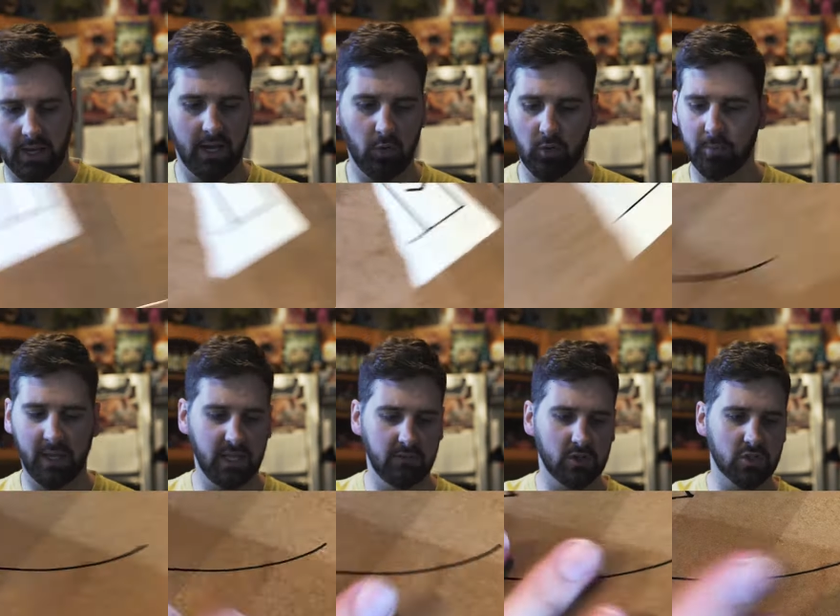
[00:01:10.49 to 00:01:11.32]
How am I
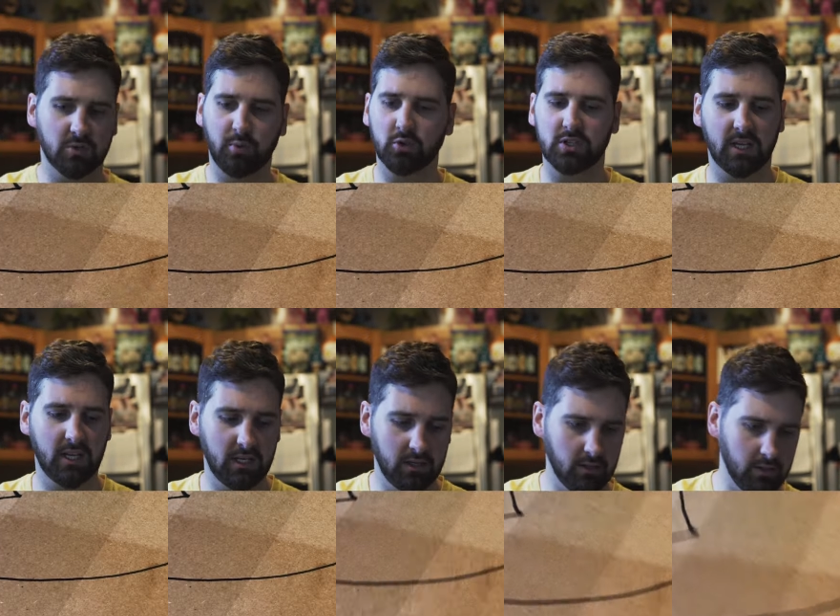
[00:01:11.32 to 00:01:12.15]
even supposed to get
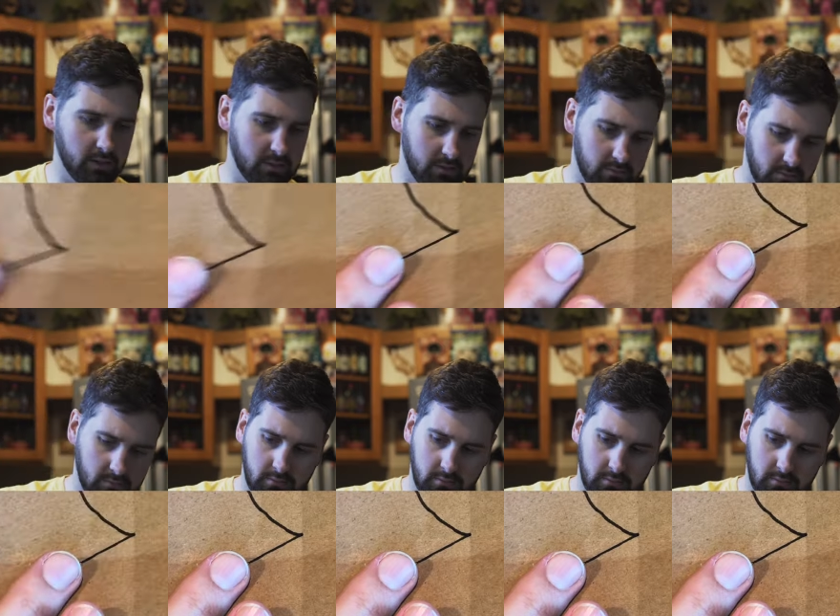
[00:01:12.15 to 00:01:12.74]
into this?